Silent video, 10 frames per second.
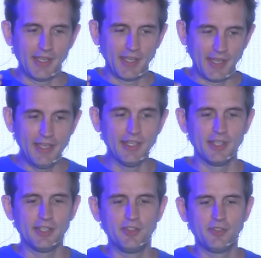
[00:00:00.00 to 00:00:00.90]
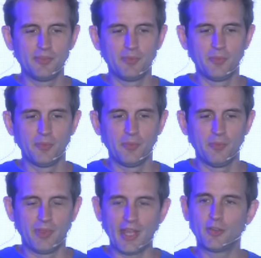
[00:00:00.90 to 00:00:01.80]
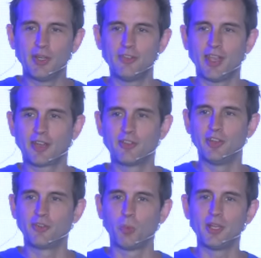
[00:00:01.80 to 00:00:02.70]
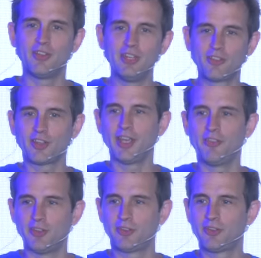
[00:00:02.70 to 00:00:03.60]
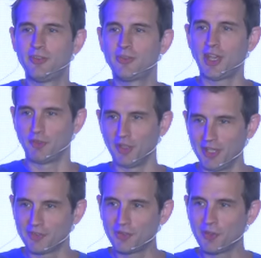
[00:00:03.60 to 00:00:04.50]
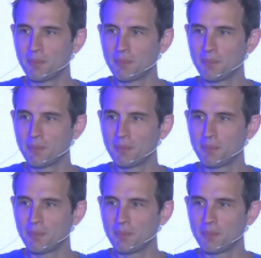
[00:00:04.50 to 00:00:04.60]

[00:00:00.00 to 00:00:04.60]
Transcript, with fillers: and that transaction is what's inside this ciphertext.